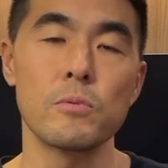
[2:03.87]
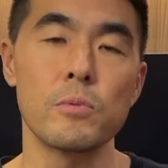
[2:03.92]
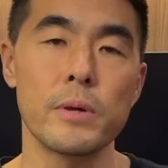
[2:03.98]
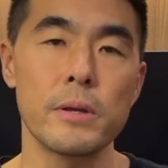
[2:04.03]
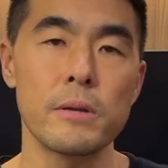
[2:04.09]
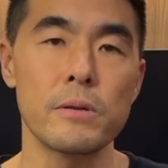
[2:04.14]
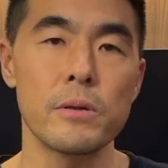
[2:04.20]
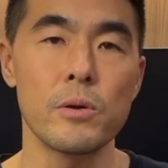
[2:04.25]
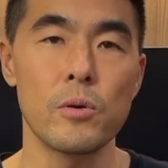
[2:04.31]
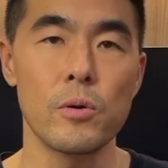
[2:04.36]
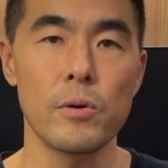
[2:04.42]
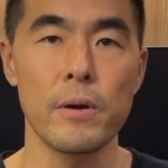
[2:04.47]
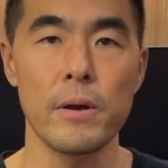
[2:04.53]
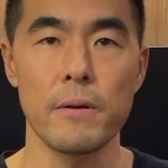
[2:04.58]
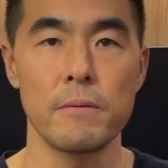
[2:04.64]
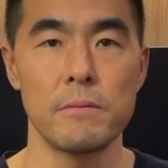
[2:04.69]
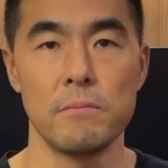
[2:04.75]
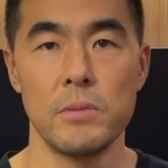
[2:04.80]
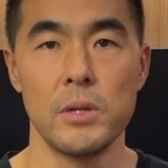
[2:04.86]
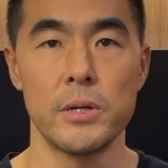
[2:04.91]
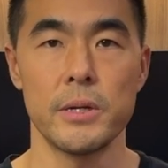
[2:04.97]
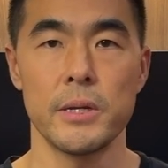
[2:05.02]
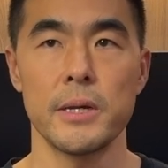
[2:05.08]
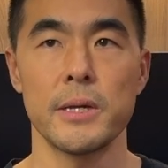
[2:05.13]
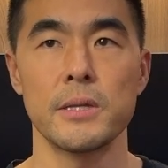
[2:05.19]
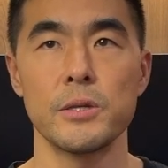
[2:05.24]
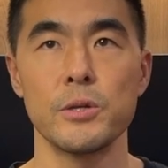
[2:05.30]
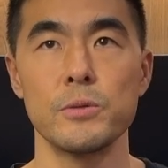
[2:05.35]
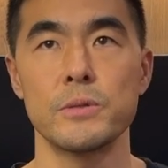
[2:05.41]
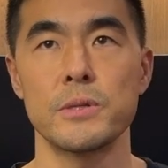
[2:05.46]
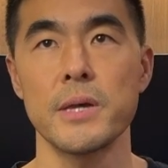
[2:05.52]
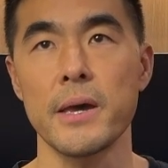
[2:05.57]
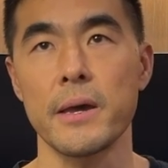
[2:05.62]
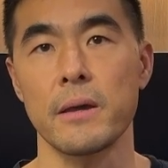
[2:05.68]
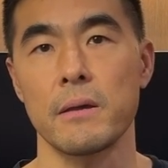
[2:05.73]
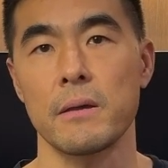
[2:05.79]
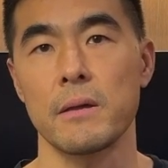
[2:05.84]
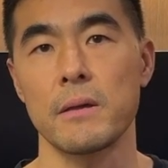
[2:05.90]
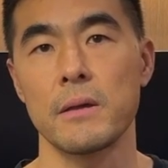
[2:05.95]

when you're learning a new tech.